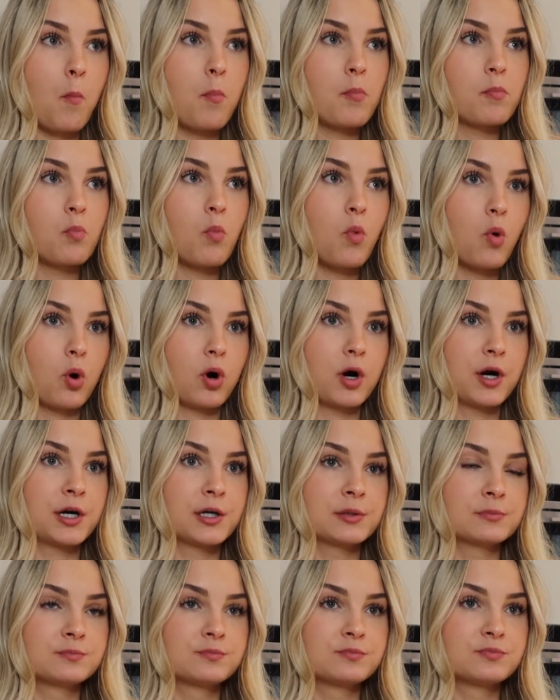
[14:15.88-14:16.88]

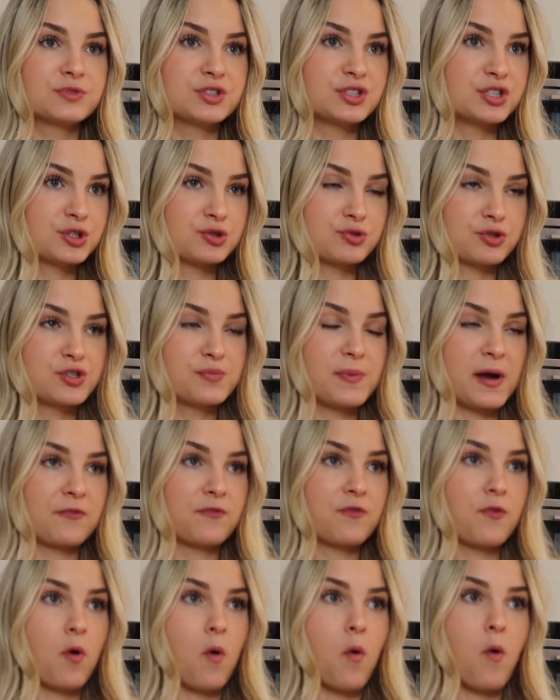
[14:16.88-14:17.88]
more
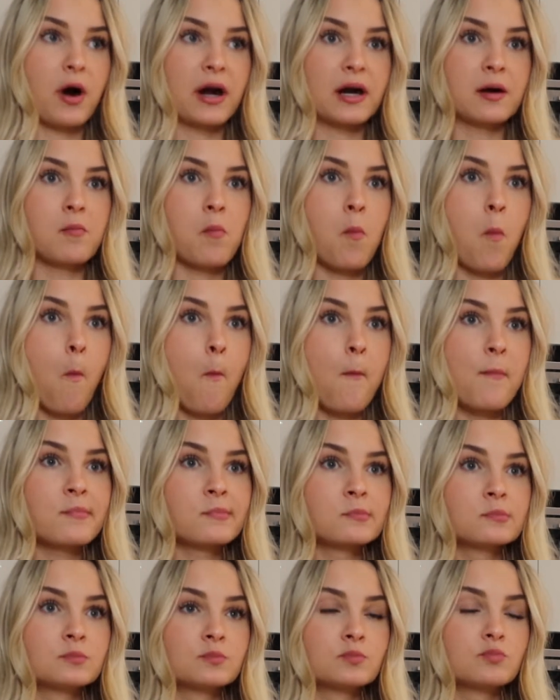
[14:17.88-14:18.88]
disrespectful or
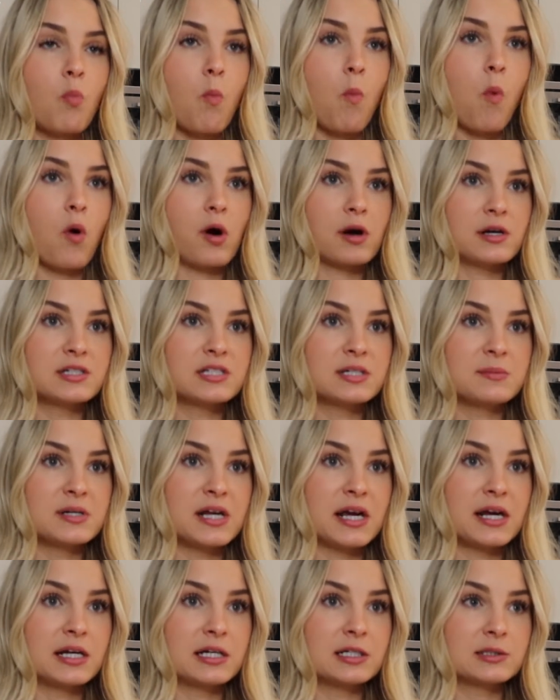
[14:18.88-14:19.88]
more
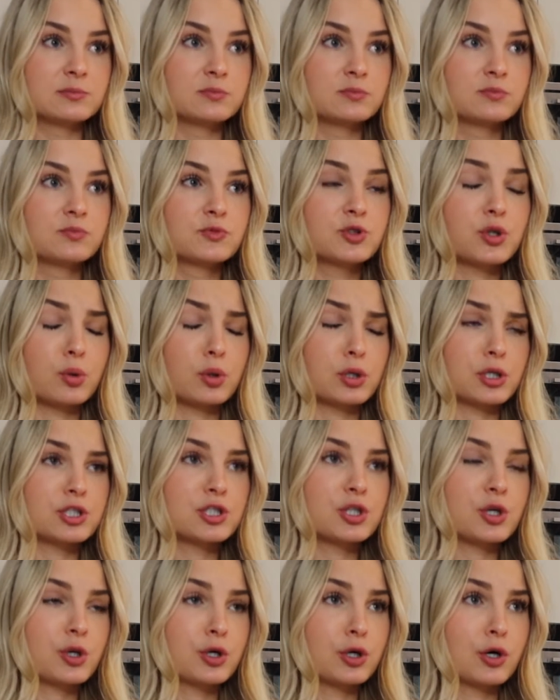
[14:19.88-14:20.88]
intimidating towards
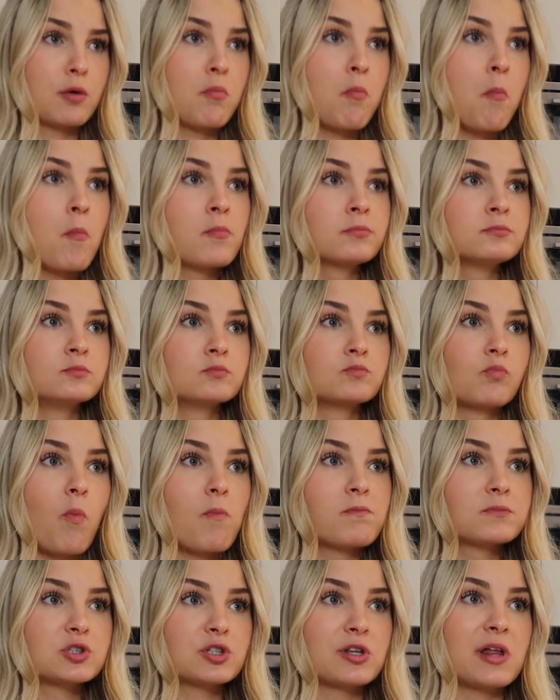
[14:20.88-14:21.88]
her,
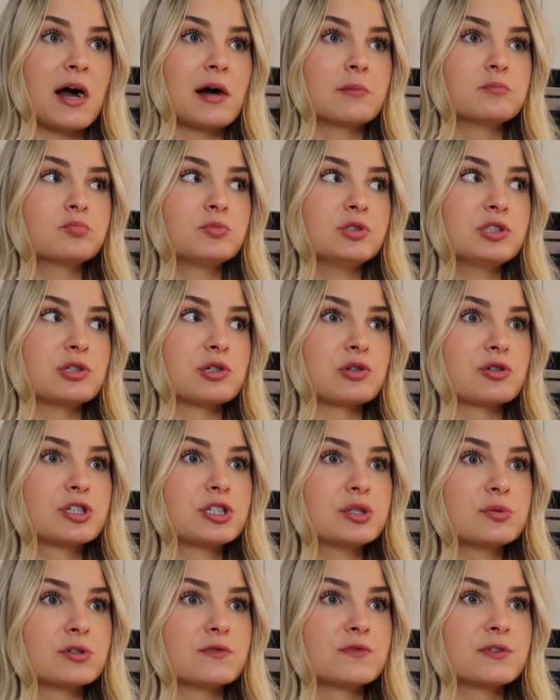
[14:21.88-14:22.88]
so that, you know,
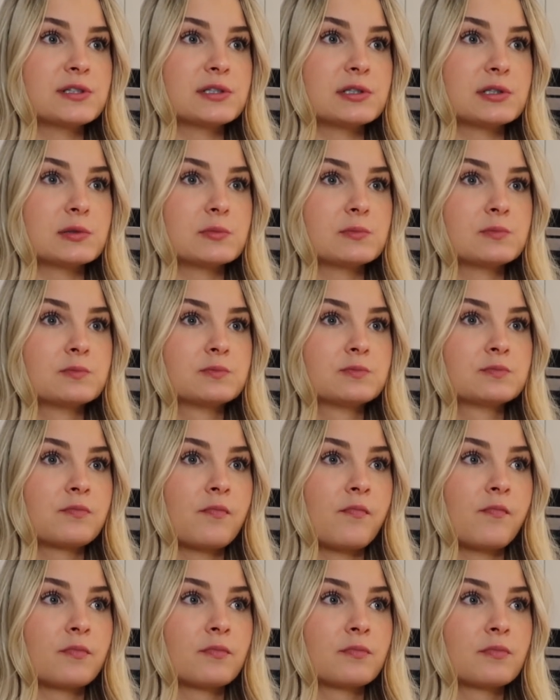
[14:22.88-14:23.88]
she would feel
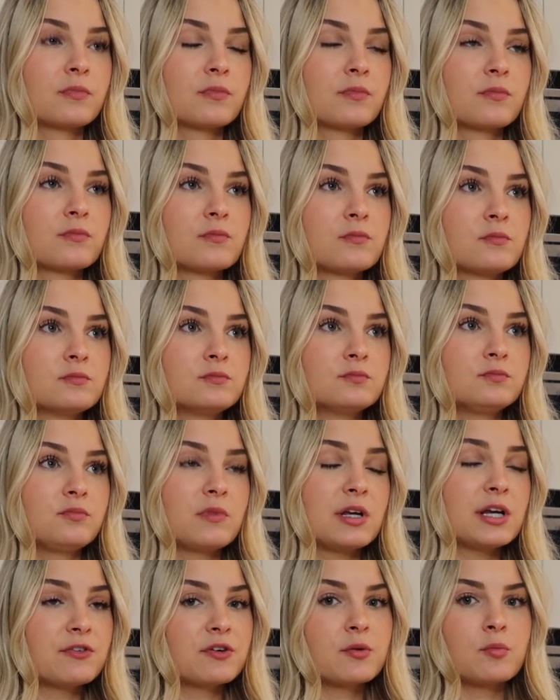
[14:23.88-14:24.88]

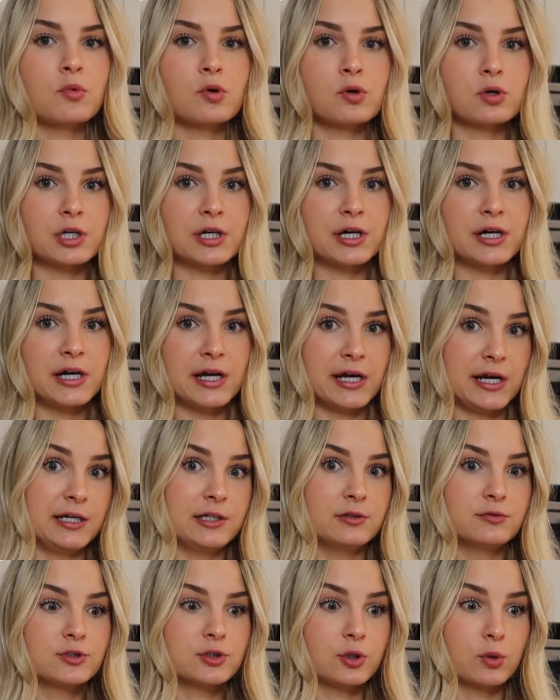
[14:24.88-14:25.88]
even more
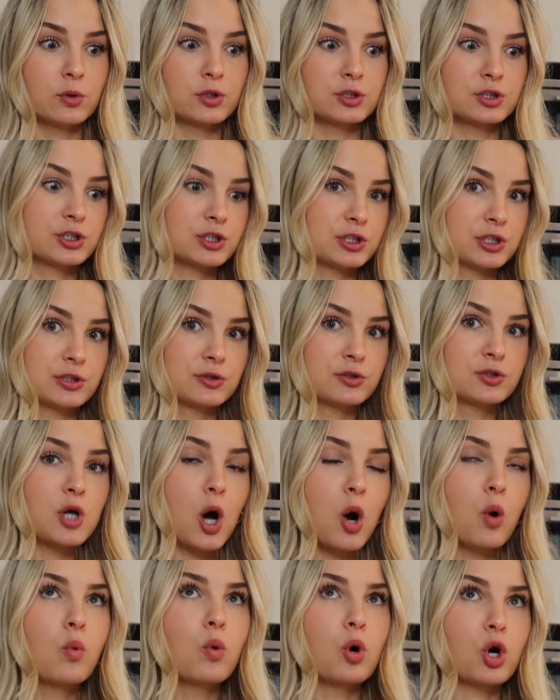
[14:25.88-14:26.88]
hate towards her,
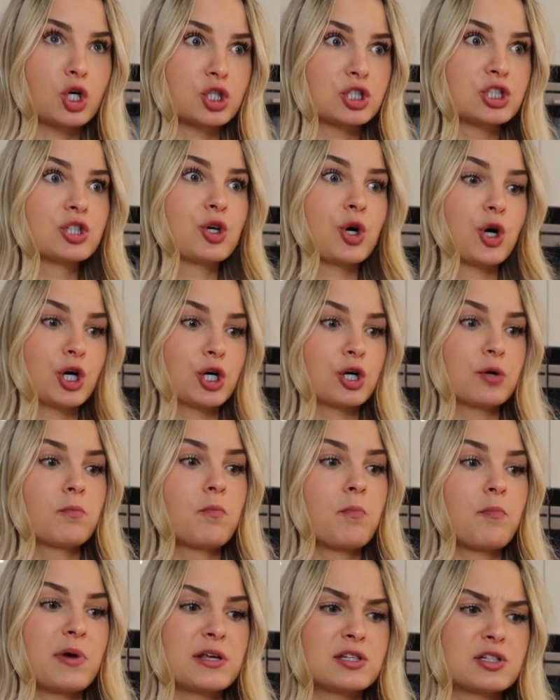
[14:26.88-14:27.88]

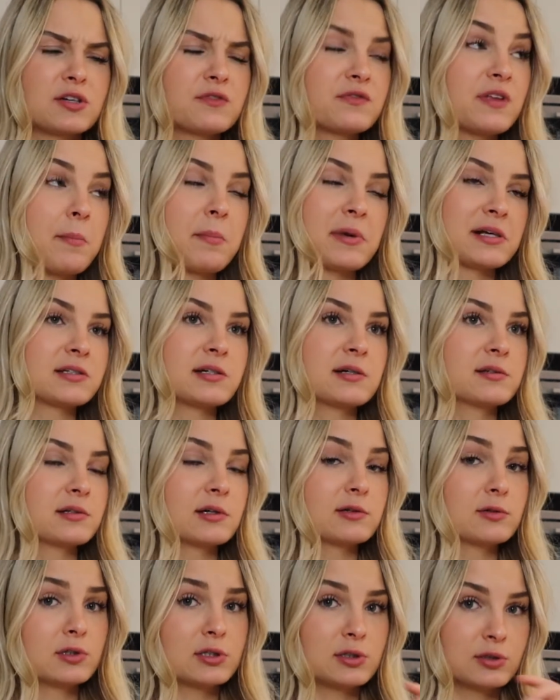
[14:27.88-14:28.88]
basically, if that makes sense. I
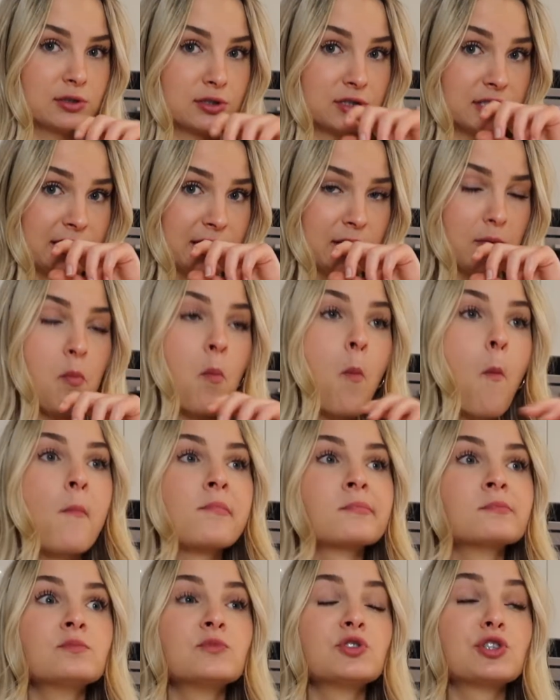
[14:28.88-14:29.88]
don't know how to say it.
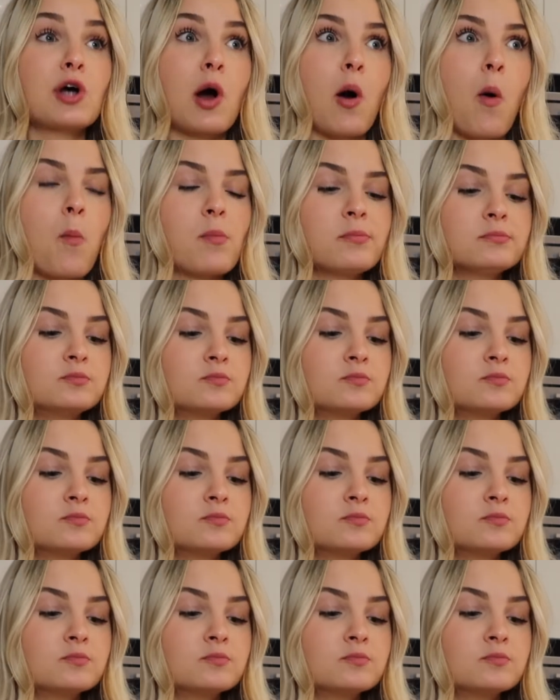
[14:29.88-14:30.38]
So